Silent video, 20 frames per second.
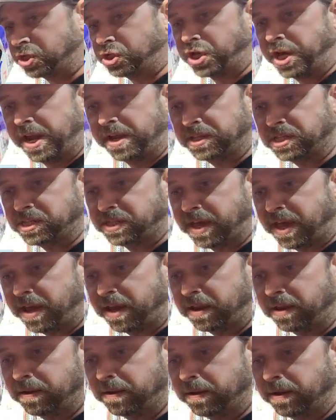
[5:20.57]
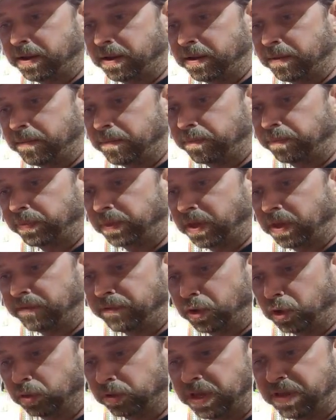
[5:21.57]
a chance that
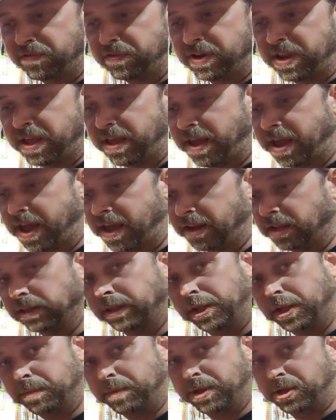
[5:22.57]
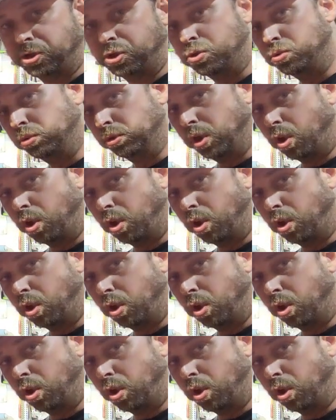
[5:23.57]
if you're leaving at a little bit too